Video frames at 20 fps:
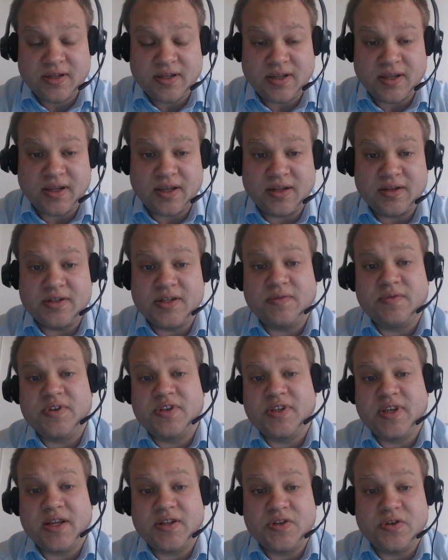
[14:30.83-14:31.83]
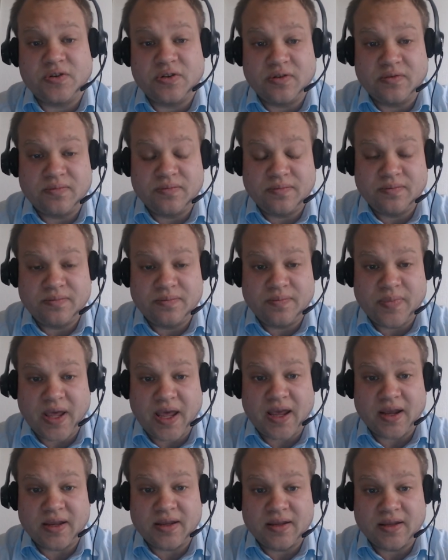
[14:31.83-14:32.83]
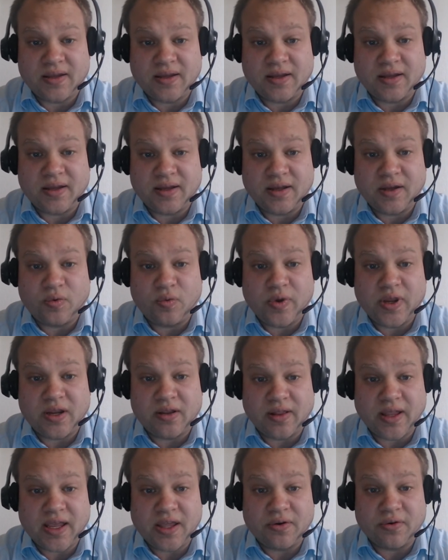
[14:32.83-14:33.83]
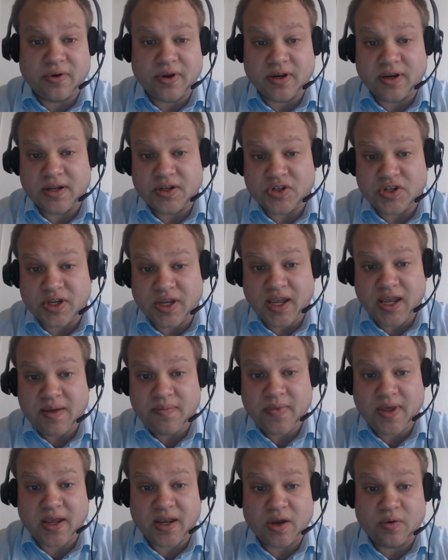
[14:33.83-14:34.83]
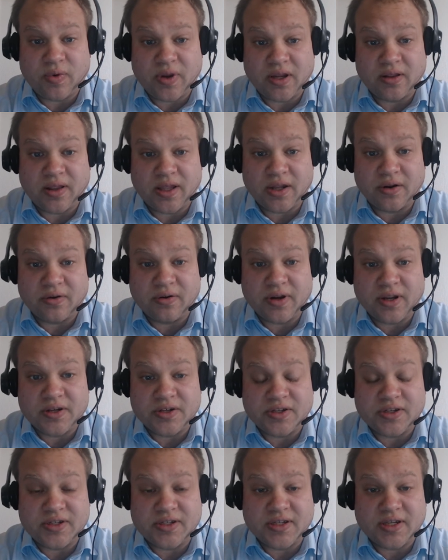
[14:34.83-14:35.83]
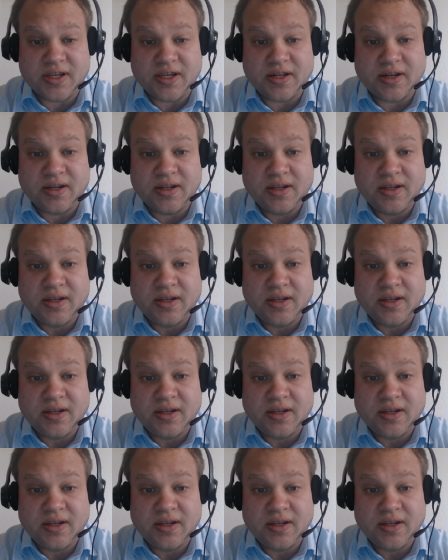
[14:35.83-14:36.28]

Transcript: And she was scheduled back a week later, and she came back a week later, and she said,